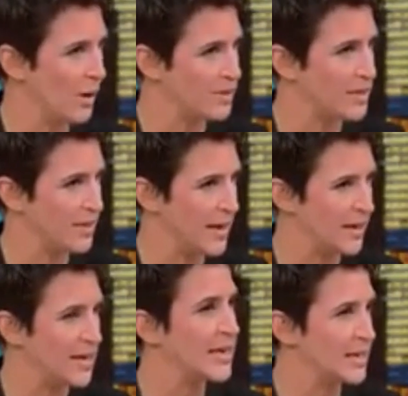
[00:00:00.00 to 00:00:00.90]
in
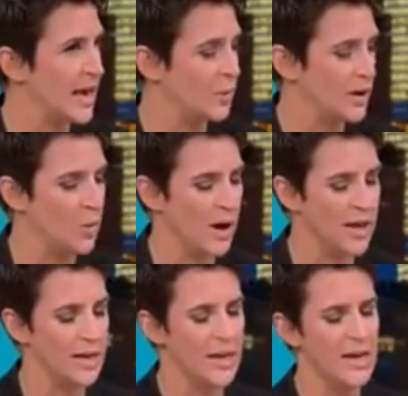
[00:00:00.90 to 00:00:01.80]
fact, I would argue
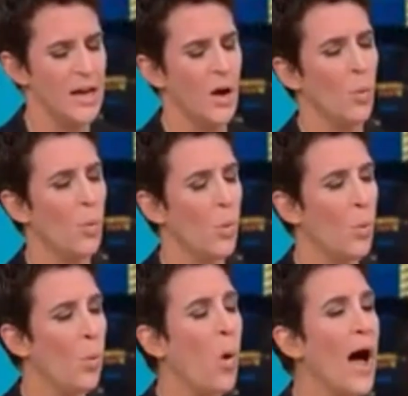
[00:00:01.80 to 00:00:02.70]
actually
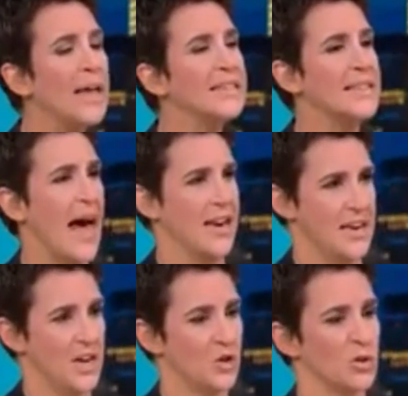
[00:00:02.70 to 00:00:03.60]
accelerated in both
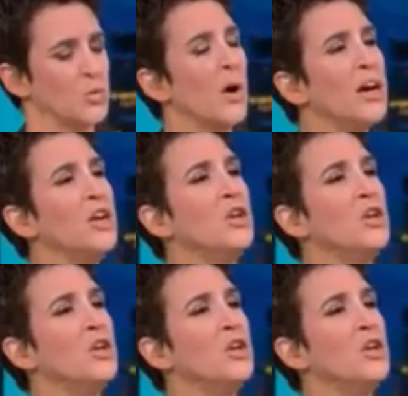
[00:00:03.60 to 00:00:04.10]
rhetoric and potential